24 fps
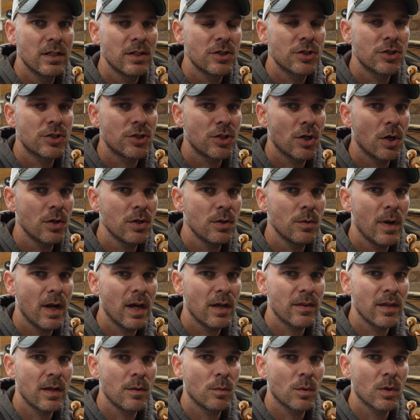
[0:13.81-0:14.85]
show you how
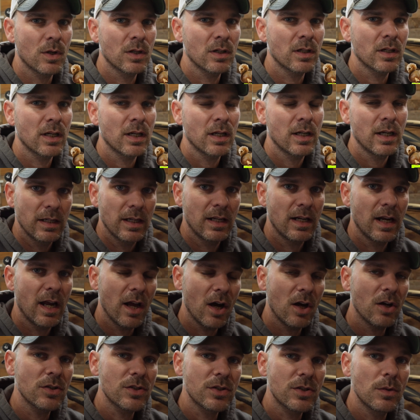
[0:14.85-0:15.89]
they work, and I
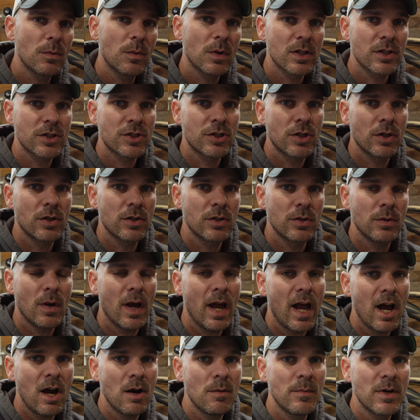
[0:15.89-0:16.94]
also want to show you
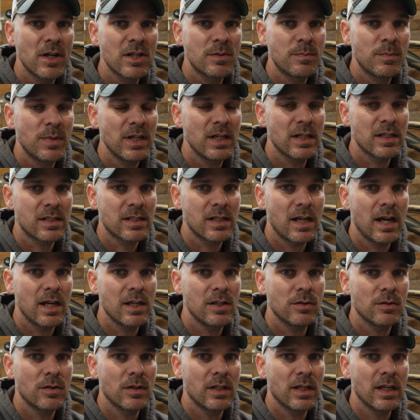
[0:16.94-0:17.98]
how much PSI
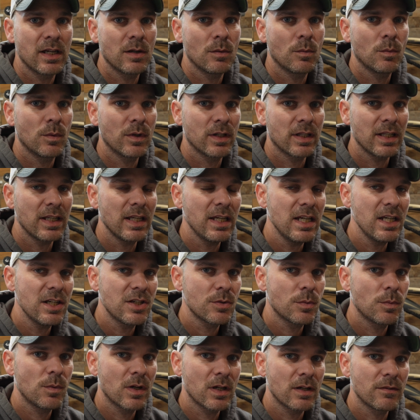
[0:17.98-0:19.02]
you can get with
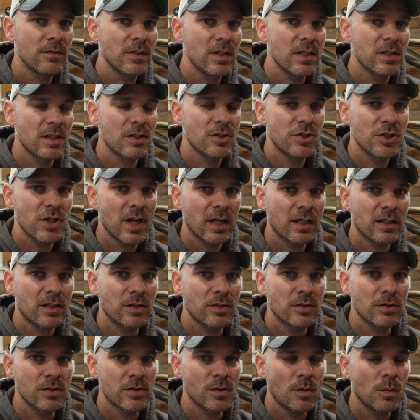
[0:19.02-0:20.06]
each one of these
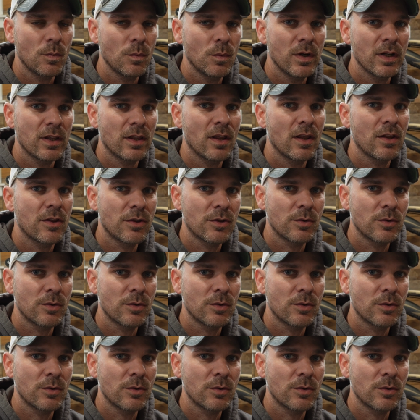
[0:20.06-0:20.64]
injectors with